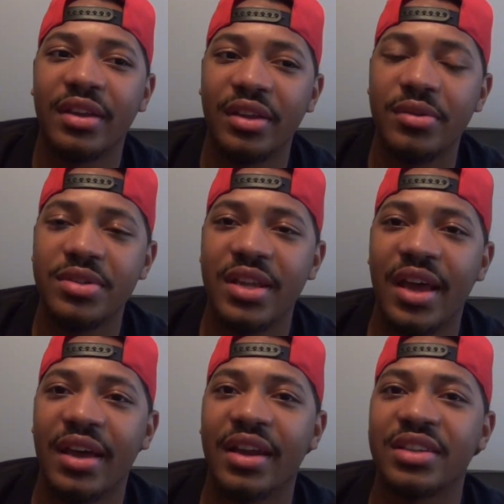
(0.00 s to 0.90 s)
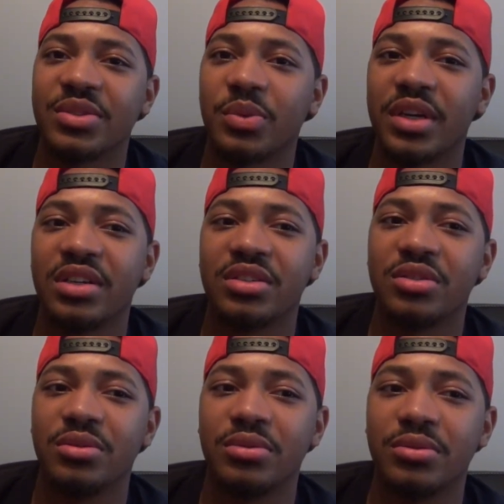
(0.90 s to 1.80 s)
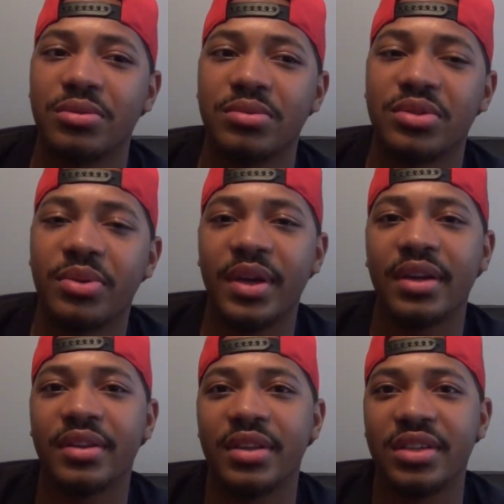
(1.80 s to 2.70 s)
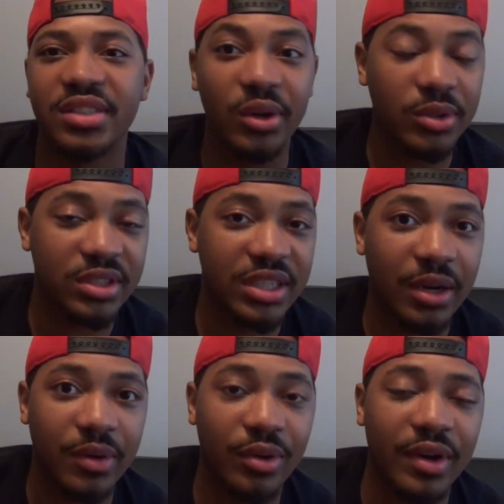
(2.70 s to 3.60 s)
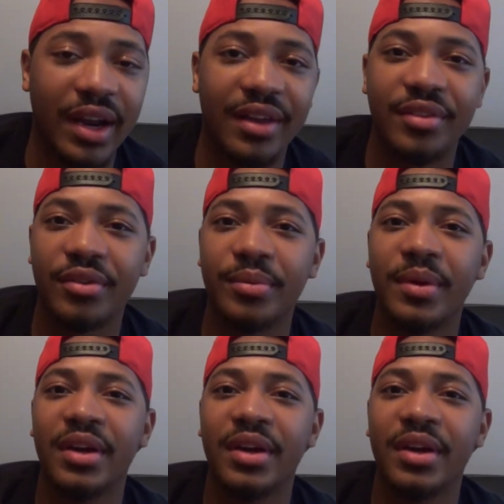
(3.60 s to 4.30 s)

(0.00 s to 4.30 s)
used that as a way to trick the soldiers that were going after him